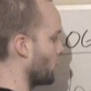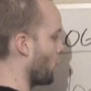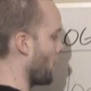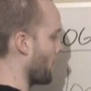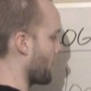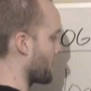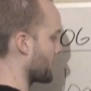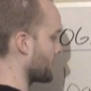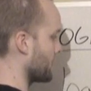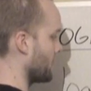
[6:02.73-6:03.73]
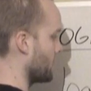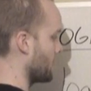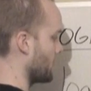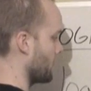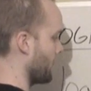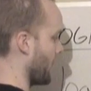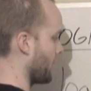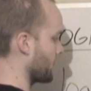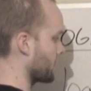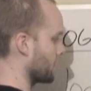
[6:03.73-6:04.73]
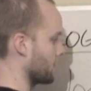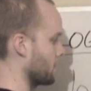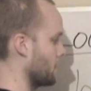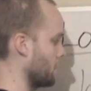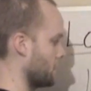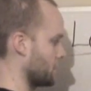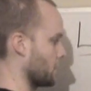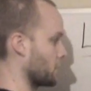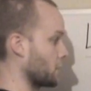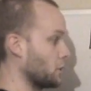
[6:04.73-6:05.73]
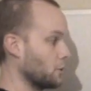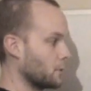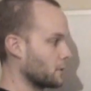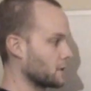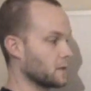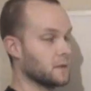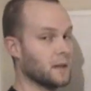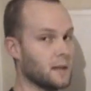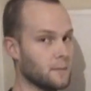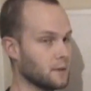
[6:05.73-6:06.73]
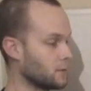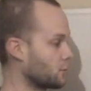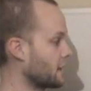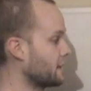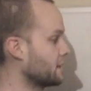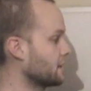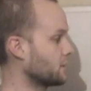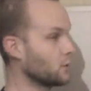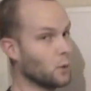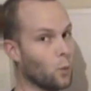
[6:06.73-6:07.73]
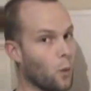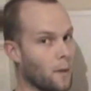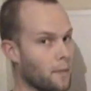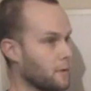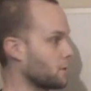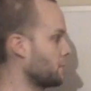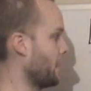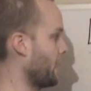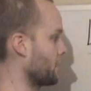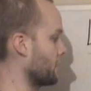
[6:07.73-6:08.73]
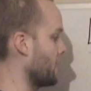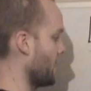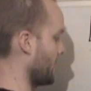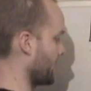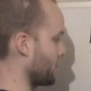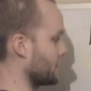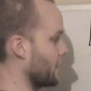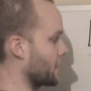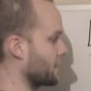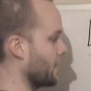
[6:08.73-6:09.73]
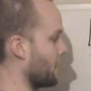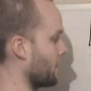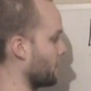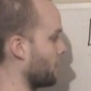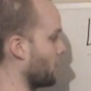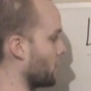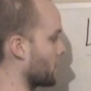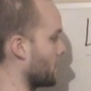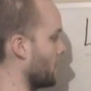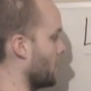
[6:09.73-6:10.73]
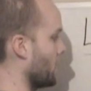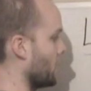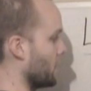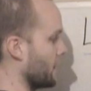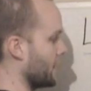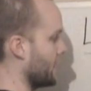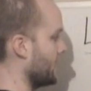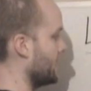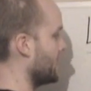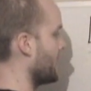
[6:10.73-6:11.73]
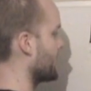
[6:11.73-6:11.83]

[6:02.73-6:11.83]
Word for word: the one-third power. So the cube root is the same as raising it to the one-third power. And like we talked about before, any